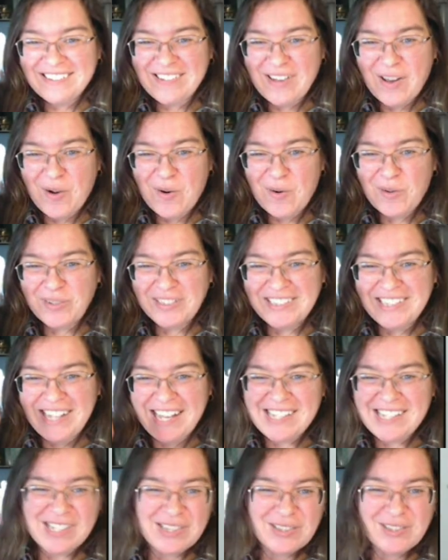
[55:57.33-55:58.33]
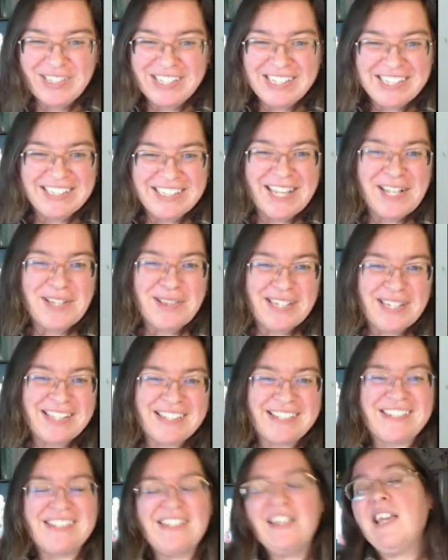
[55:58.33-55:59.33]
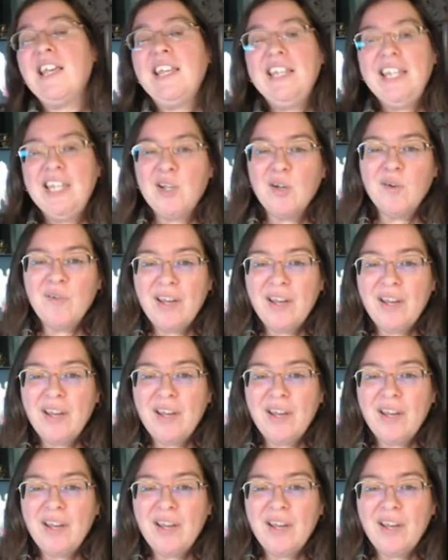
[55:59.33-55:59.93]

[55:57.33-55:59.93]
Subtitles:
let's look at it like this. Ego Raven